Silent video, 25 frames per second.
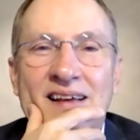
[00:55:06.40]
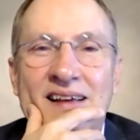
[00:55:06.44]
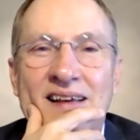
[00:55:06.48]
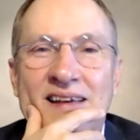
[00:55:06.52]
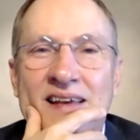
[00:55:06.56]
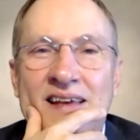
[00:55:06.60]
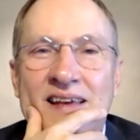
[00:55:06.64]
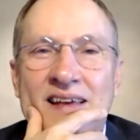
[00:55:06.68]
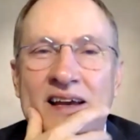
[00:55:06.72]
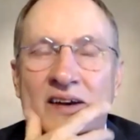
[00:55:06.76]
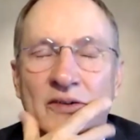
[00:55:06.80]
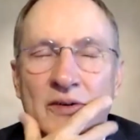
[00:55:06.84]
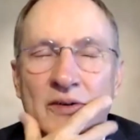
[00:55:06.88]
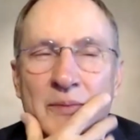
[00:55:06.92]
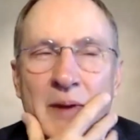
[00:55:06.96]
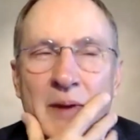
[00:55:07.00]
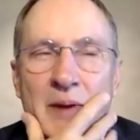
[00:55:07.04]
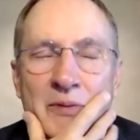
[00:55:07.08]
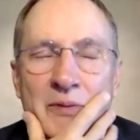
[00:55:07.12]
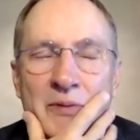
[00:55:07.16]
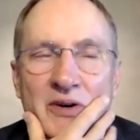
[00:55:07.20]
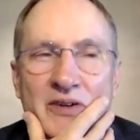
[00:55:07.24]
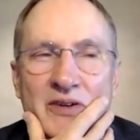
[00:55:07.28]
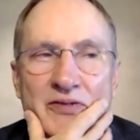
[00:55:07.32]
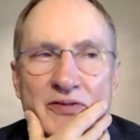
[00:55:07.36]
Yeah, I
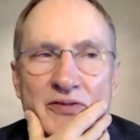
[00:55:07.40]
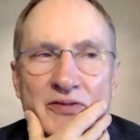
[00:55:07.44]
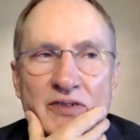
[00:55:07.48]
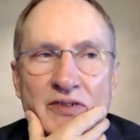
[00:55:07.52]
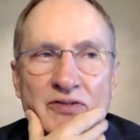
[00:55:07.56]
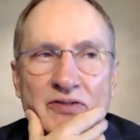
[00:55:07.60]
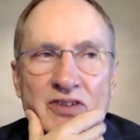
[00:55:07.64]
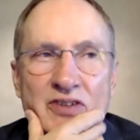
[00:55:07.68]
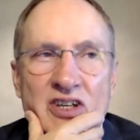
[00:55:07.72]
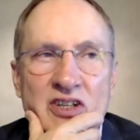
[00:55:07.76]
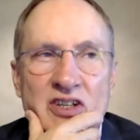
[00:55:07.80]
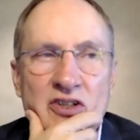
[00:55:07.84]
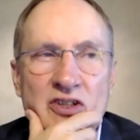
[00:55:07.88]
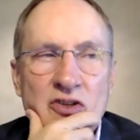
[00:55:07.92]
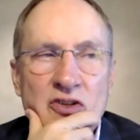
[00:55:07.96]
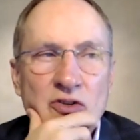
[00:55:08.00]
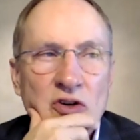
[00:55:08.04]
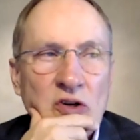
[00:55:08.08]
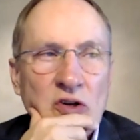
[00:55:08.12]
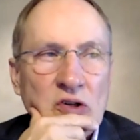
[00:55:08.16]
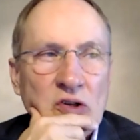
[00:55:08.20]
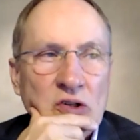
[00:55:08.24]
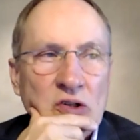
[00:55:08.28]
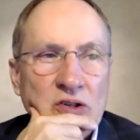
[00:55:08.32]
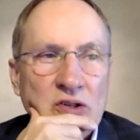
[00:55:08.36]
remember a
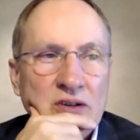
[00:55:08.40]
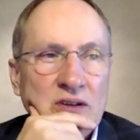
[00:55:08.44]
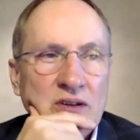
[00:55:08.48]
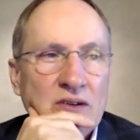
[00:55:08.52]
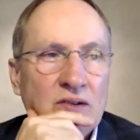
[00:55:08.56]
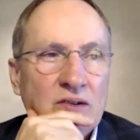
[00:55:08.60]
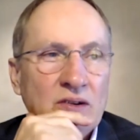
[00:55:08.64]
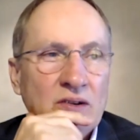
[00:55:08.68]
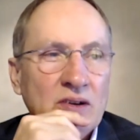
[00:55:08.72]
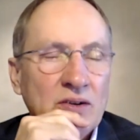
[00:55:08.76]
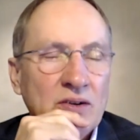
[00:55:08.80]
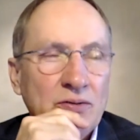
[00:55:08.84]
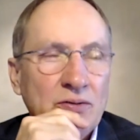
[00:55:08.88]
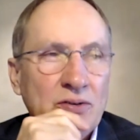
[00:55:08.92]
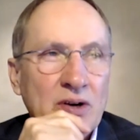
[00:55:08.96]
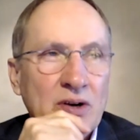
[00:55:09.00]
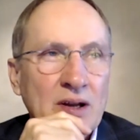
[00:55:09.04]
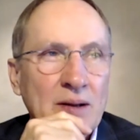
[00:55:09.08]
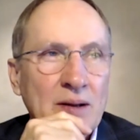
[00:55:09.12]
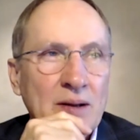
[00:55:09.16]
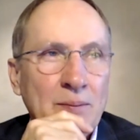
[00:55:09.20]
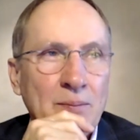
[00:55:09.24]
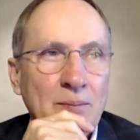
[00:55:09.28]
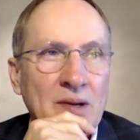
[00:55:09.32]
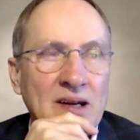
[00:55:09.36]
15-year-old
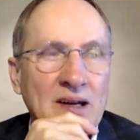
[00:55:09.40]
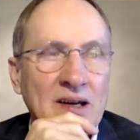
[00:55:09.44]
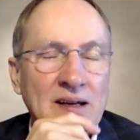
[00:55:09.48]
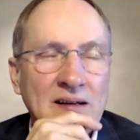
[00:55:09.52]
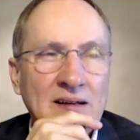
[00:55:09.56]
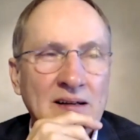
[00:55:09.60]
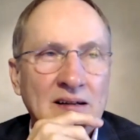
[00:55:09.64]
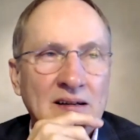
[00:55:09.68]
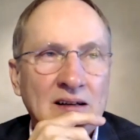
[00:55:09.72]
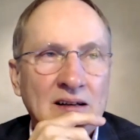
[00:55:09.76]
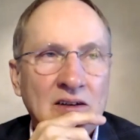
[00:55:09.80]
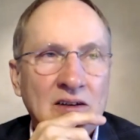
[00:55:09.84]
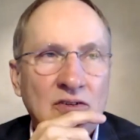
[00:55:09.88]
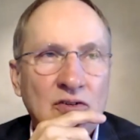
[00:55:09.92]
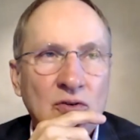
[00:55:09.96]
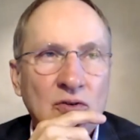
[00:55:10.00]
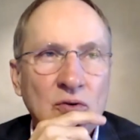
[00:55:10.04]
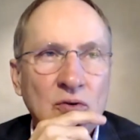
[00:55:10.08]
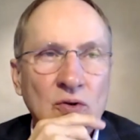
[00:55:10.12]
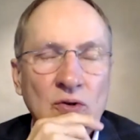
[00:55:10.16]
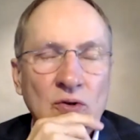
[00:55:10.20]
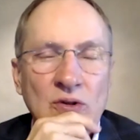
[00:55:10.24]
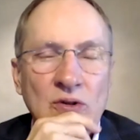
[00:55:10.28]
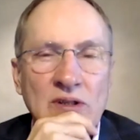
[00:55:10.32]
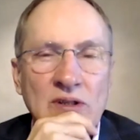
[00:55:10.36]
from a
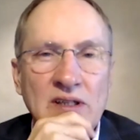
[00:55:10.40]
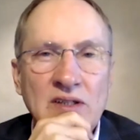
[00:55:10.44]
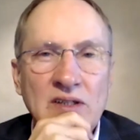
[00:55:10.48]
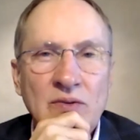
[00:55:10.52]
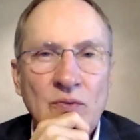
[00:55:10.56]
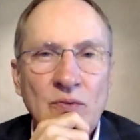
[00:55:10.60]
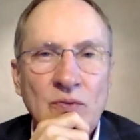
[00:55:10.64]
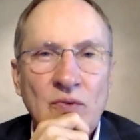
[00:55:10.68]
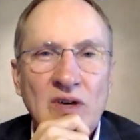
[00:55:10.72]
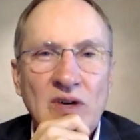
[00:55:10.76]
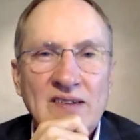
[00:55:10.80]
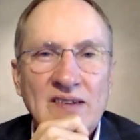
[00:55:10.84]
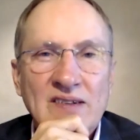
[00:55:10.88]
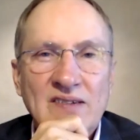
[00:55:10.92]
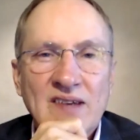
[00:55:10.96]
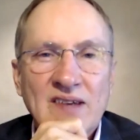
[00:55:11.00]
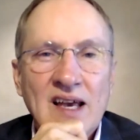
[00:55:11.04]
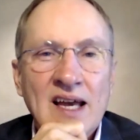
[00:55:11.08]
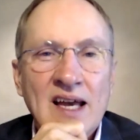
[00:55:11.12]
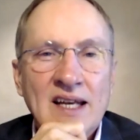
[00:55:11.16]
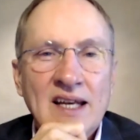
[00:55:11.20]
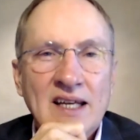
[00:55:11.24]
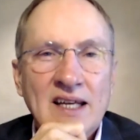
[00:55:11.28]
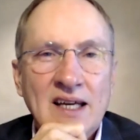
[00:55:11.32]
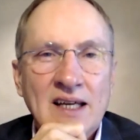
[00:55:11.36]
school in
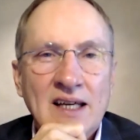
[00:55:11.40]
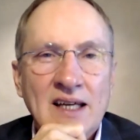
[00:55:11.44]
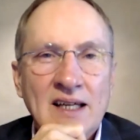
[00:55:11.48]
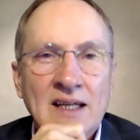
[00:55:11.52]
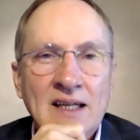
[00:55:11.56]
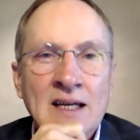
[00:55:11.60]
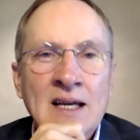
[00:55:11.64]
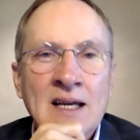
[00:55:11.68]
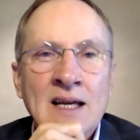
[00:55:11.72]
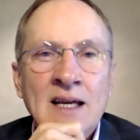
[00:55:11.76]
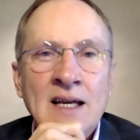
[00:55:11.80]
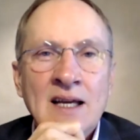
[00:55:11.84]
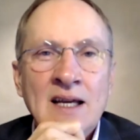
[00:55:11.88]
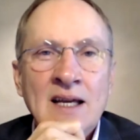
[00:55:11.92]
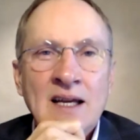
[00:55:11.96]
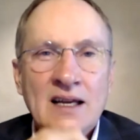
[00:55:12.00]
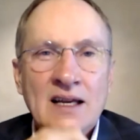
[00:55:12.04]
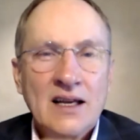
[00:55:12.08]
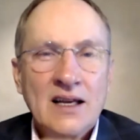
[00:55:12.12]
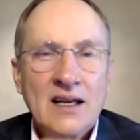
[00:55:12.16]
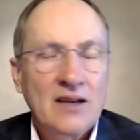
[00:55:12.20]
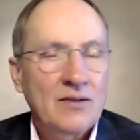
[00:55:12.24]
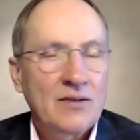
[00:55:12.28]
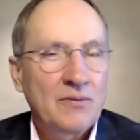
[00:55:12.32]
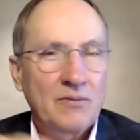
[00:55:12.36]
Wayzata.
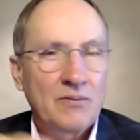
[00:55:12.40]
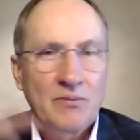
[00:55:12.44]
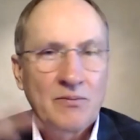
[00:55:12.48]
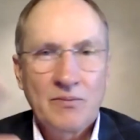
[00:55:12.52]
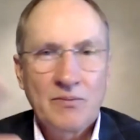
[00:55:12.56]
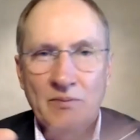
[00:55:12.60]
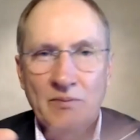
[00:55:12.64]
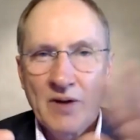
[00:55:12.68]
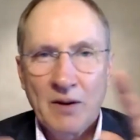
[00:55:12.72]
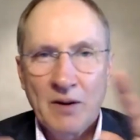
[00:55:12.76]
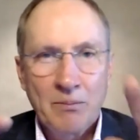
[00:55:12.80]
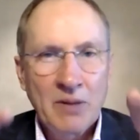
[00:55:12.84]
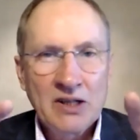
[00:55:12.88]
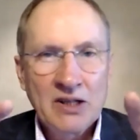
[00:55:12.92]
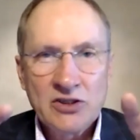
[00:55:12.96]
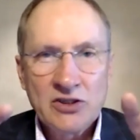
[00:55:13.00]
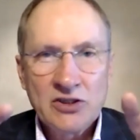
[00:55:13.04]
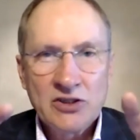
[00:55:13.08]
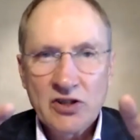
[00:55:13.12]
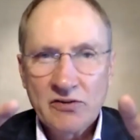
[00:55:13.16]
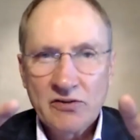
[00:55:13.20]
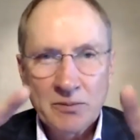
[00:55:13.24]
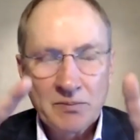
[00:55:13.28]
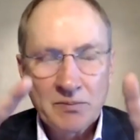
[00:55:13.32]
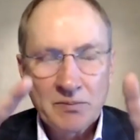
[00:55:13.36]
A bunch of
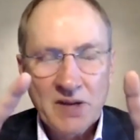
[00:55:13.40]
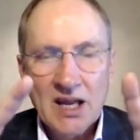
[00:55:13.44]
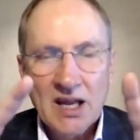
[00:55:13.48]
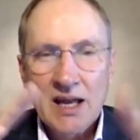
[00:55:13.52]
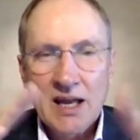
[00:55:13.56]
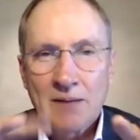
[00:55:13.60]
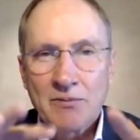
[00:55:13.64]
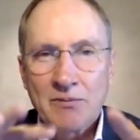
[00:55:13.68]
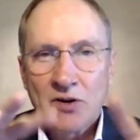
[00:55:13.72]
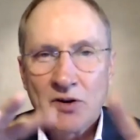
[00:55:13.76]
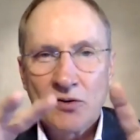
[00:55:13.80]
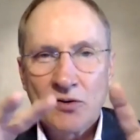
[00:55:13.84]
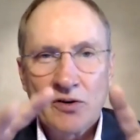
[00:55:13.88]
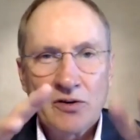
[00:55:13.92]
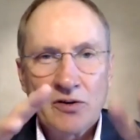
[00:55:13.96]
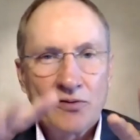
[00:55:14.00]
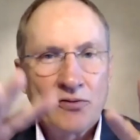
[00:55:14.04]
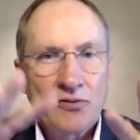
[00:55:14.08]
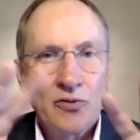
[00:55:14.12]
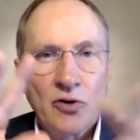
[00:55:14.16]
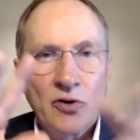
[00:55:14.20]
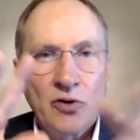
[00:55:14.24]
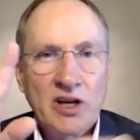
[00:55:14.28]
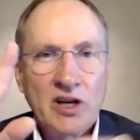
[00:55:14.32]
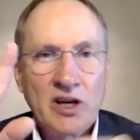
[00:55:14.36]
them came. There were
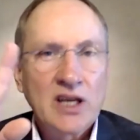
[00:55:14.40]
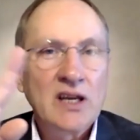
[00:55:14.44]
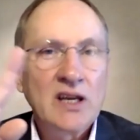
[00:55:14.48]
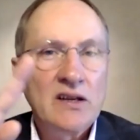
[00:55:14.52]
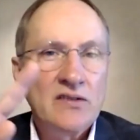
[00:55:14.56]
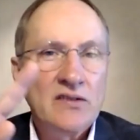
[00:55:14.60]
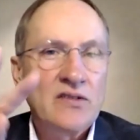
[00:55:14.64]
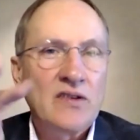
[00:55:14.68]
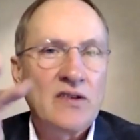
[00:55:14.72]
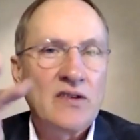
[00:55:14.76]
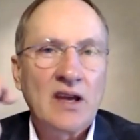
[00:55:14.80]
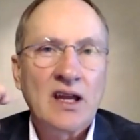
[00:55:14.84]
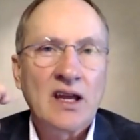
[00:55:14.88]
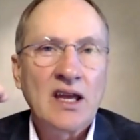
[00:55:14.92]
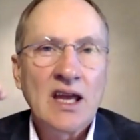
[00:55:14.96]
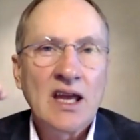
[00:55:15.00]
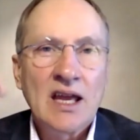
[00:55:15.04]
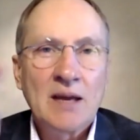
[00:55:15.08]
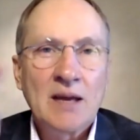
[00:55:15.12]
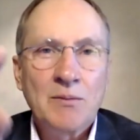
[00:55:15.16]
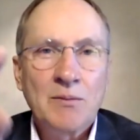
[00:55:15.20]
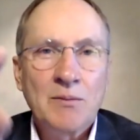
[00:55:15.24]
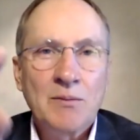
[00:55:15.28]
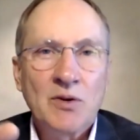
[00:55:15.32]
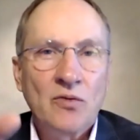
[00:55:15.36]
4 kids that
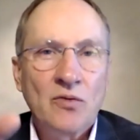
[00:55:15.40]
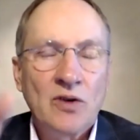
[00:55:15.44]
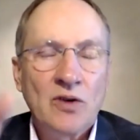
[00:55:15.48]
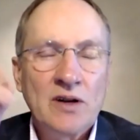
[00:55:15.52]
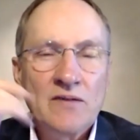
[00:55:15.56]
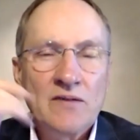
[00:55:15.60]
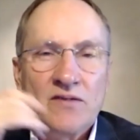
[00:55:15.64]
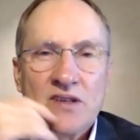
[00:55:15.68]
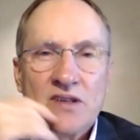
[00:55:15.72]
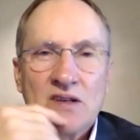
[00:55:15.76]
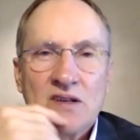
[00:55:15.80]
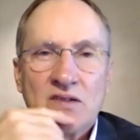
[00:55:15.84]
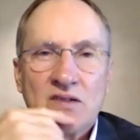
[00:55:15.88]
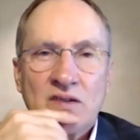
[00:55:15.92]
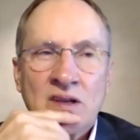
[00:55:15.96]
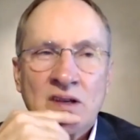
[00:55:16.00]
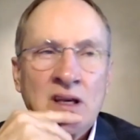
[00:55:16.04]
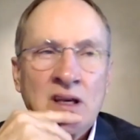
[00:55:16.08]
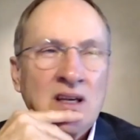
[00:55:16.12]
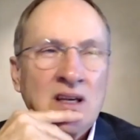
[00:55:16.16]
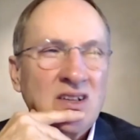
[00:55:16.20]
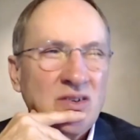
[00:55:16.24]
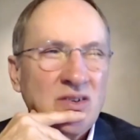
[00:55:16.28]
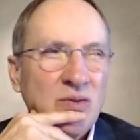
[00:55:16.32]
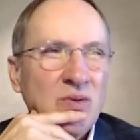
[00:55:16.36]
came, and one of these
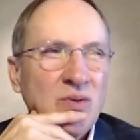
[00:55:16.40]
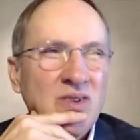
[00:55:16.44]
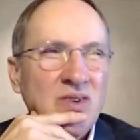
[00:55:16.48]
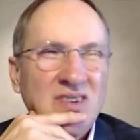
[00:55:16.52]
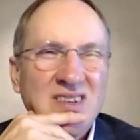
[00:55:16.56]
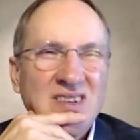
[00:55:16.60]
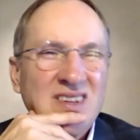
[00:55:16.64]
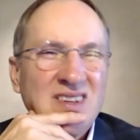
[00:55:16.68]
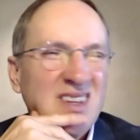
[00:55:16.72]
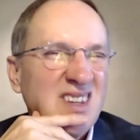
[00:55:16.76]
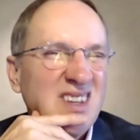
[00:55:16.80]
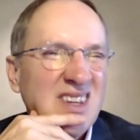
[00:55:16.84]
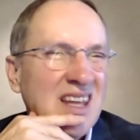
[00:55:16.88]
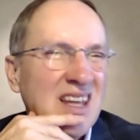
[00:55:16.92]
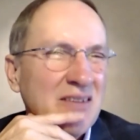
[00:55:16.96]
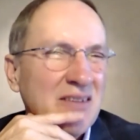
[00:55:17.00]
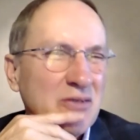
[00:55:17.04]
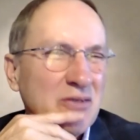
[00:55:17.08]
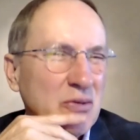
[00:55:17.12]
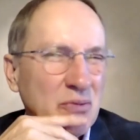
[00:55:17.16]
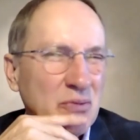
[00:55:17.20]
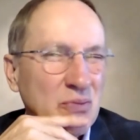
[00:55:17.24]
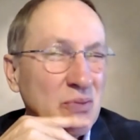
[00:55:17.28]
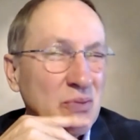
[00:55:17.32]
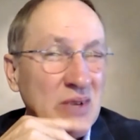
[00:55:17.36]
kids was never
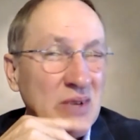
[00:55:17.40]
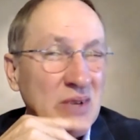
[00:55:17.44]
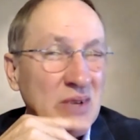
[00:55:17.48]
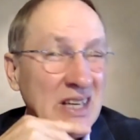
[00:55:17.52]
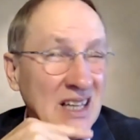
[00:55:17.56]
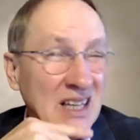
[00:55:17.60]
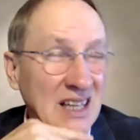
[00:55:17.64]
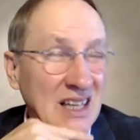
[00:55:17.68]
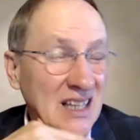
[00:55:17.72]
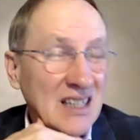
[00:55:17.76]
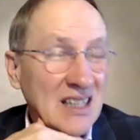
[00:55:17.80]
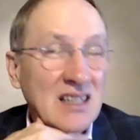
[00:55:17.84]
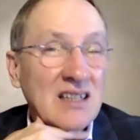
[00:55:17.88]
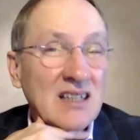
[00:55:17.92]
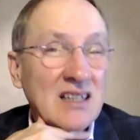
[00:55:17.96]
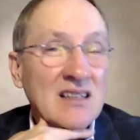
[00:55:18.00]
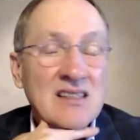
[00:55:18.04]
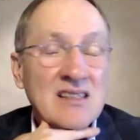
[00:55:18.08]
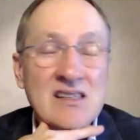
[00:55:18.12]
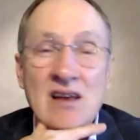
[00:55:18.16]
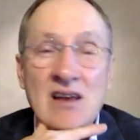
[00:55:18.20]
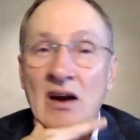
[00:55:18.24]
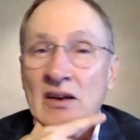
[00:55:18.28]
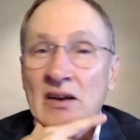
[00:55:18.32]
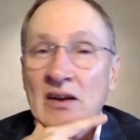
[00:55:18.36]
really
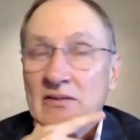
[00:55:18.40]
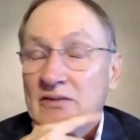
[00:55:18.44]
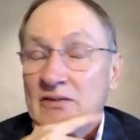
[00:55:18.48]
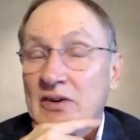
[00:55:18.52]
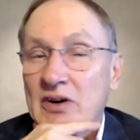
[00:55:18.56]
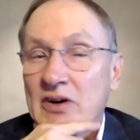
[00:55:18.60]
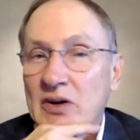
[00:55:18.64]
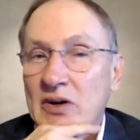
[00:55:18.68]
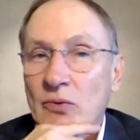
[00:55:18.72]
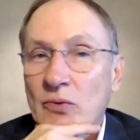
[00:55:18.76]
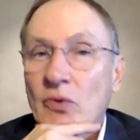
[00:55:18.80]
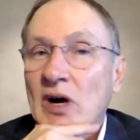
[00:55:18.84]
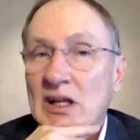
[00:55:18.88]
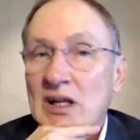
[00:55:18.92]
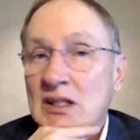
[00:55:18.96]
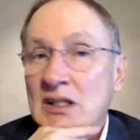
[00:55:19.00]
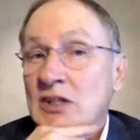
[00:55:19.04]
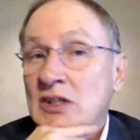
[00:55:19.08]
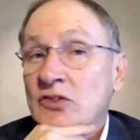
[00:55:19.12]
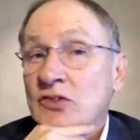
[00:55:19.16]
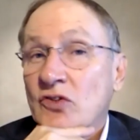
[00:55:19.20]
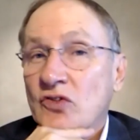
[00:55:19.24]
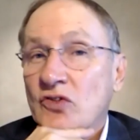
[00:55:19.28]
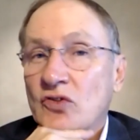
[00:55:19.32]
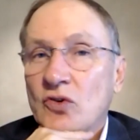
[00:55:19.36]
done very well
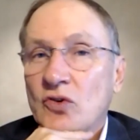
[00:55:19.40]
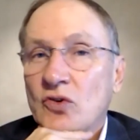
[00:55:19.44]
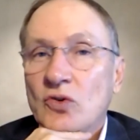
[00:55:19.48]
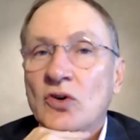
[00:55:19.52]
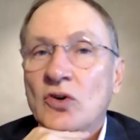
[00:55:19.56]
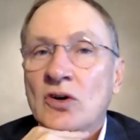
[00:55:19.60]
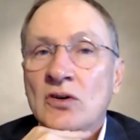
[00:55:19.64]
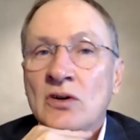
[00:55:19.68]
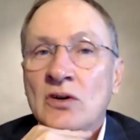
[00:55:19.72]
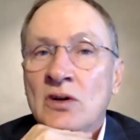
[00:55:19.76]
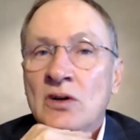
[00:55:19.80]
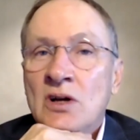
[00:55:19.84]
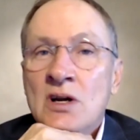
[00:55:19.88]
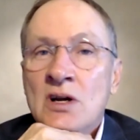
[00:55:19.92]
in school,